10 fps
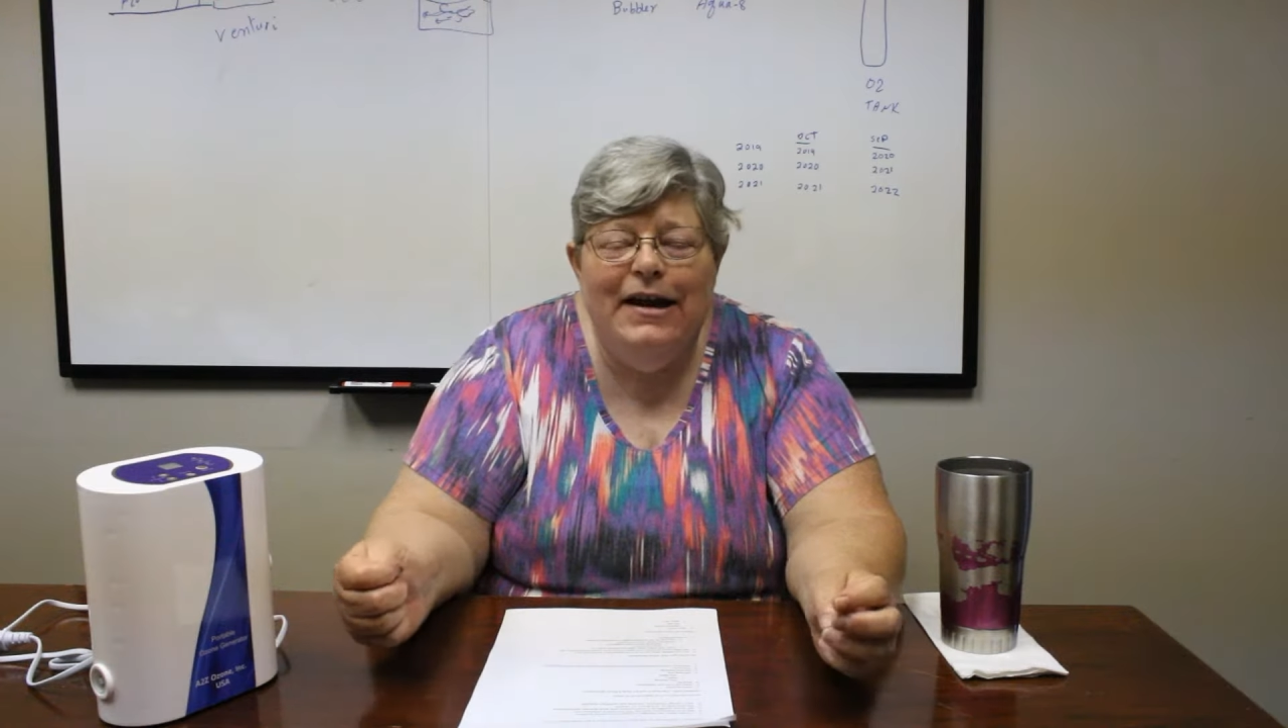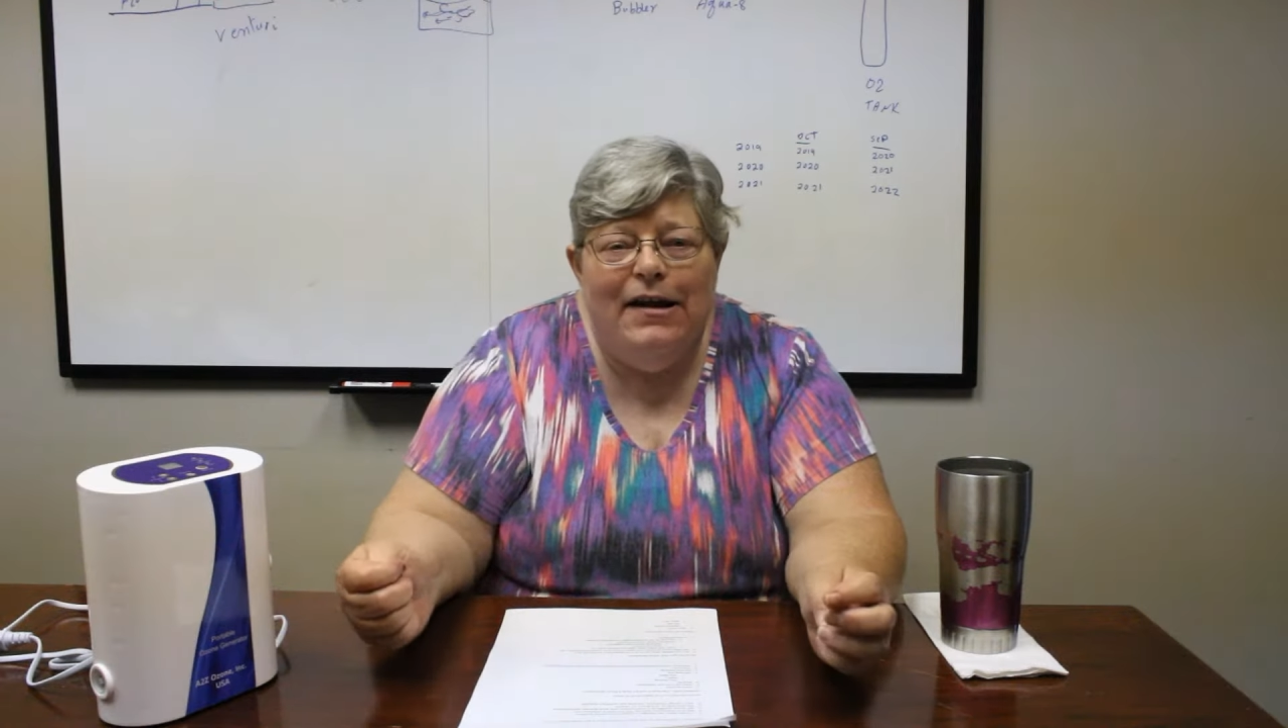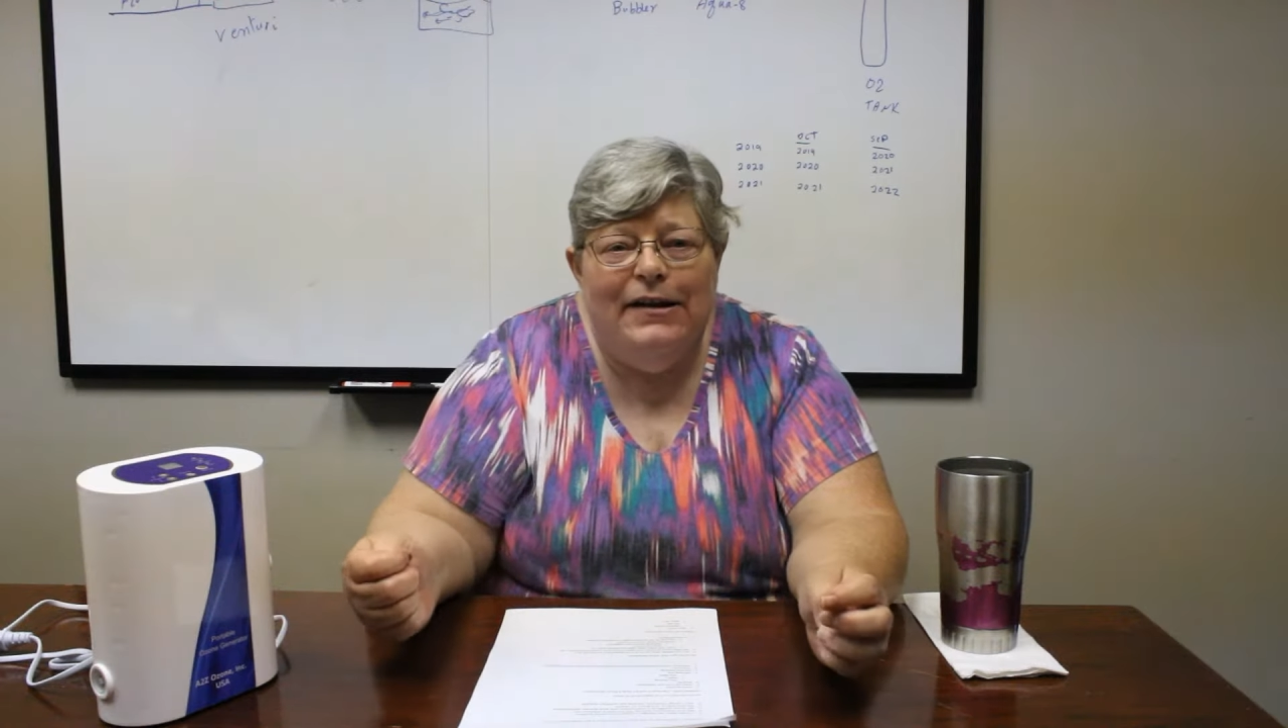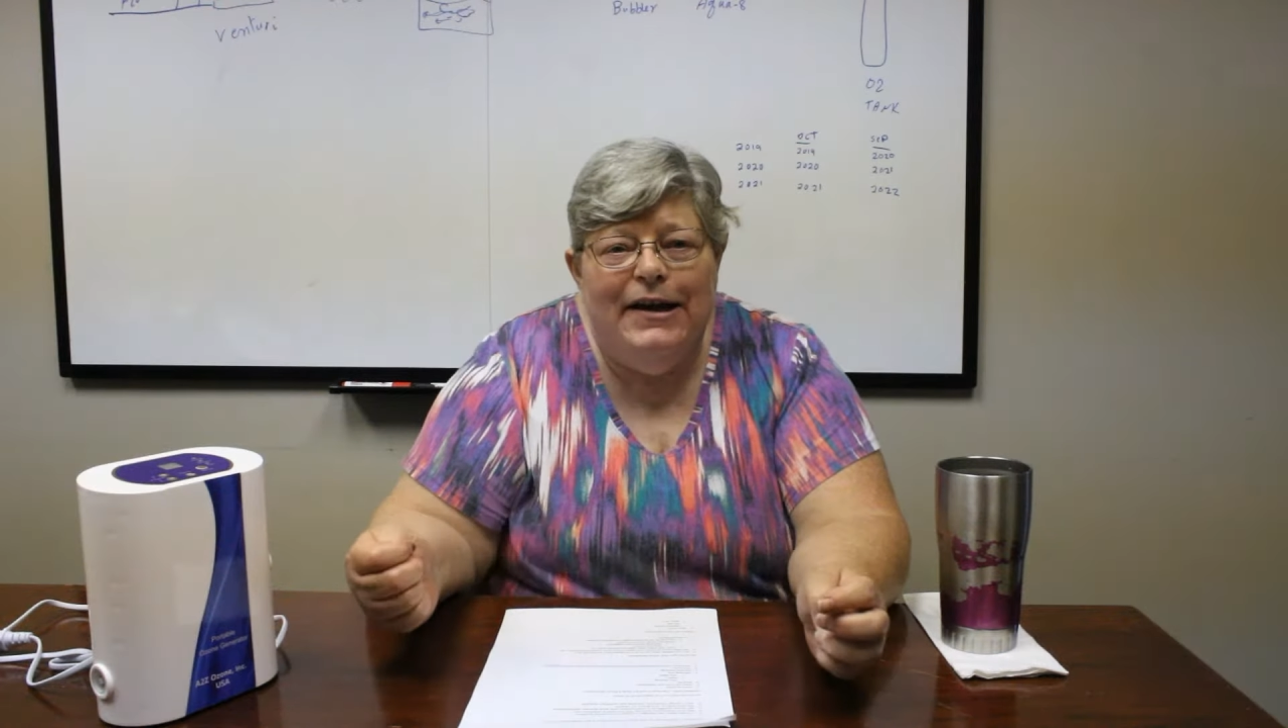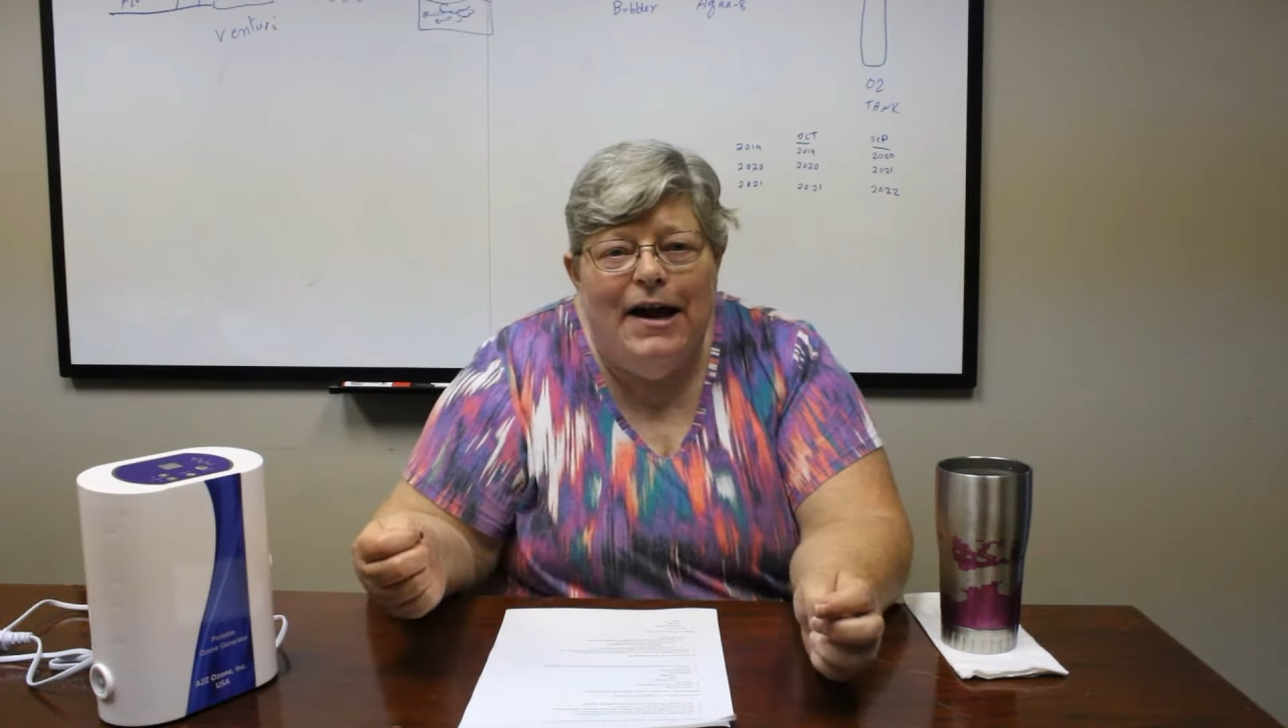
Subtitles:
Kelly.